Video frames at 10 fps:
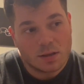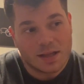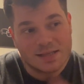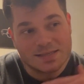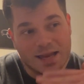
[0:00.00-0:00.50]

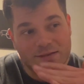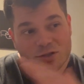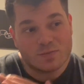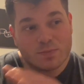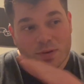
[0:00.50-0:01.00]
instead of
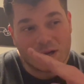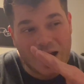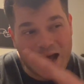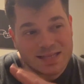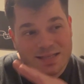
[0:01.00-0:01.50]
just
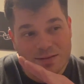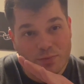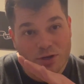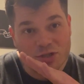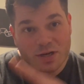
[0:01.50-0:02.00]
constantly
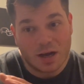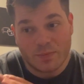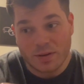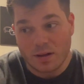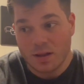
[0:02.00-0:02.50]
pushing
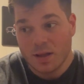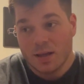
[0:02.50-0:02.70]
uphill.